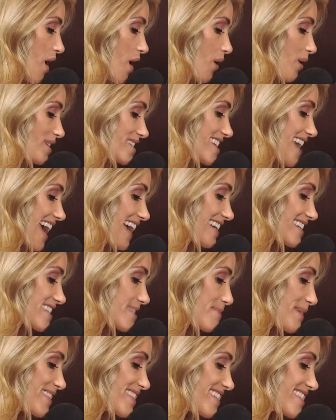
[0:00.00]
Ortega
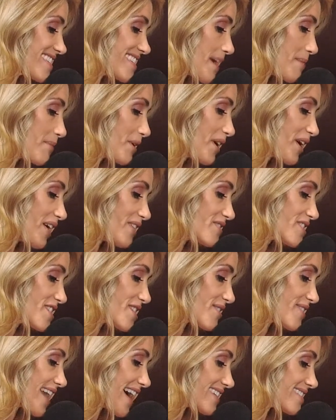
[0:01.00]
spent the summer of
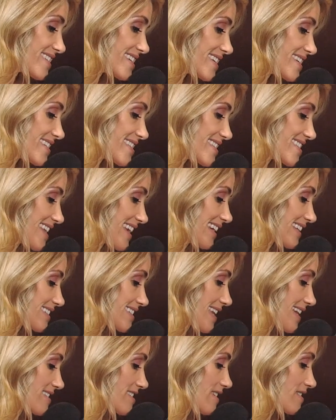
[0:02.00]
2006
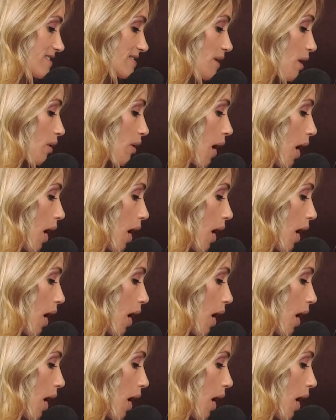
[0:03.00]
as the sole